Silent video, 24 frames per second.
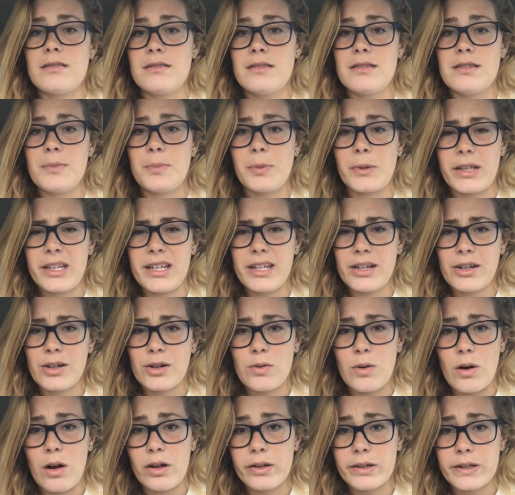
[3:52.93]
depleting your
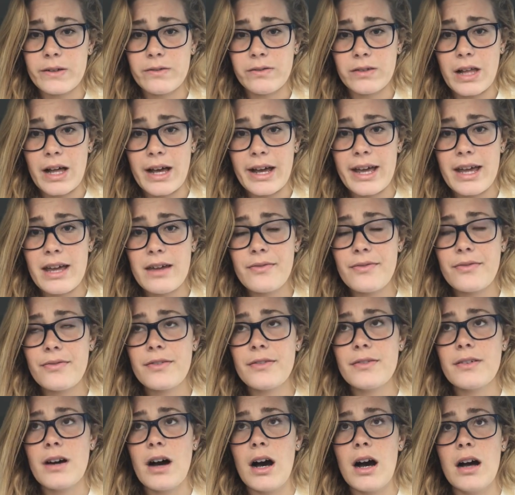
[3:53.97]
quality of
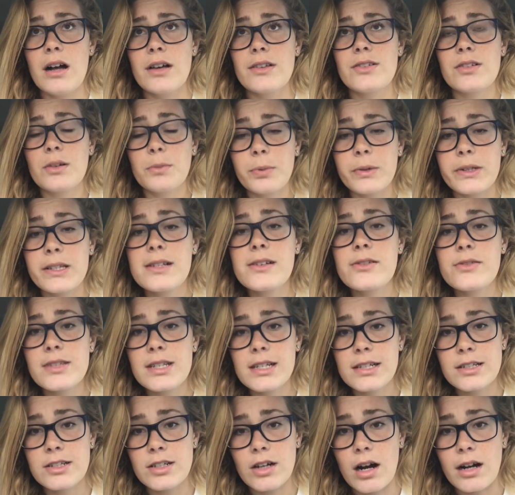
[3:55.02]
life. So please go
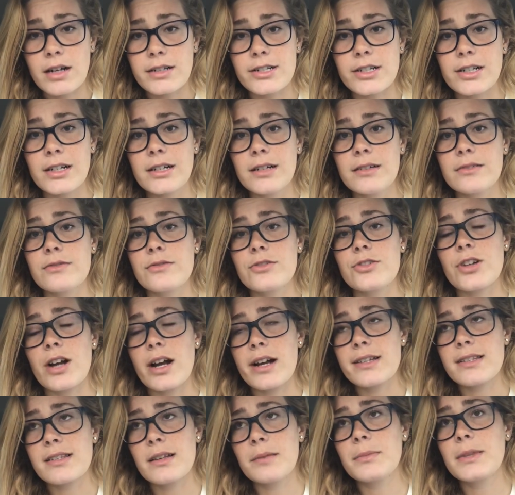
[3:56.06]
see a doctor and
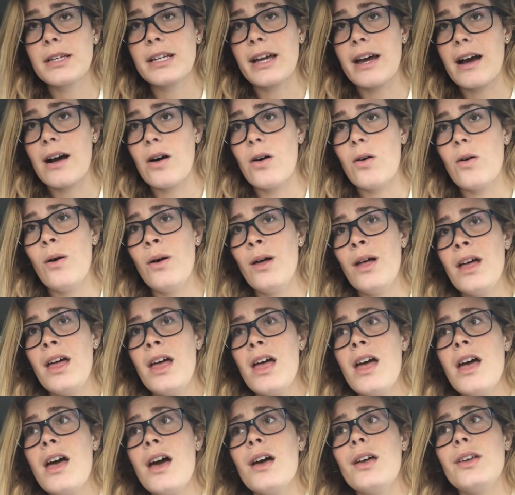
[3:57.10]
try something out.
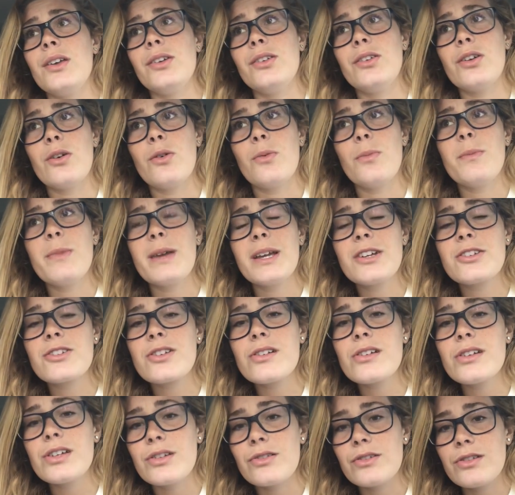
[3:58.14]
You know, make
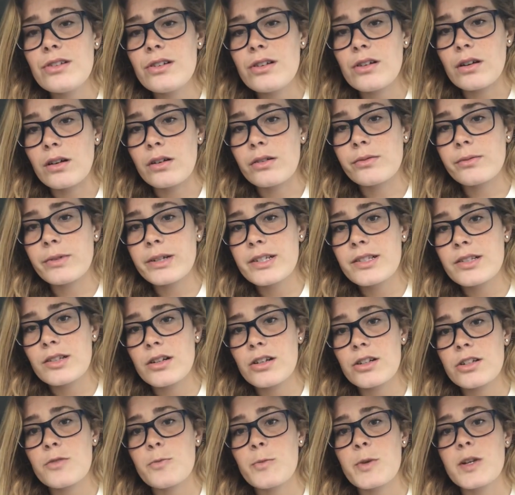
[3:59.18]
sure you do your own research